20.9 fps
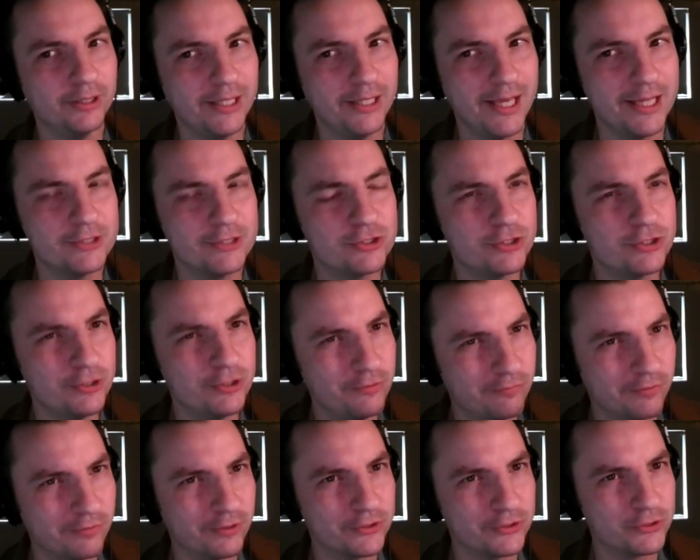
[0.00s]
you only had
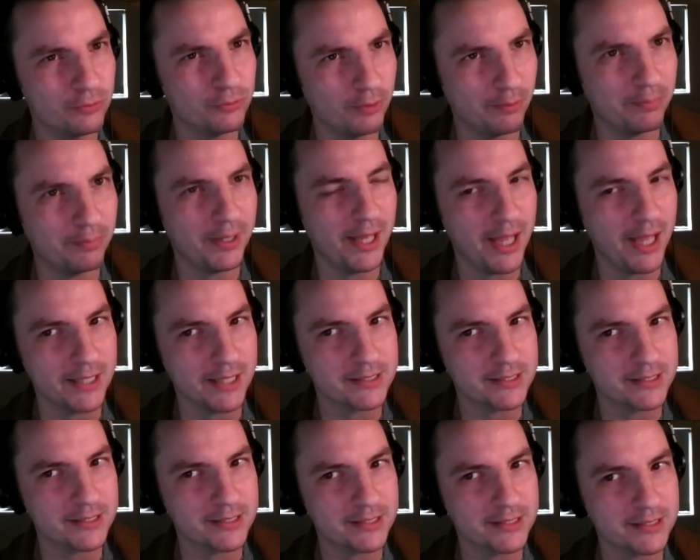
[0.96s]
two virtual
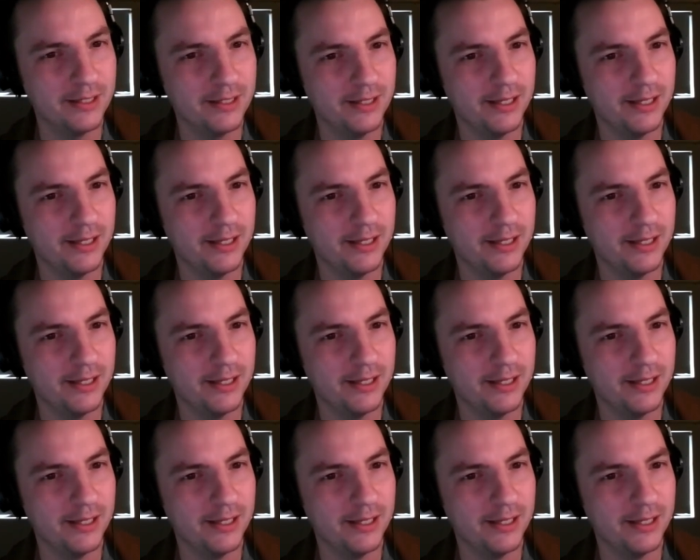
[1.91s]
pets.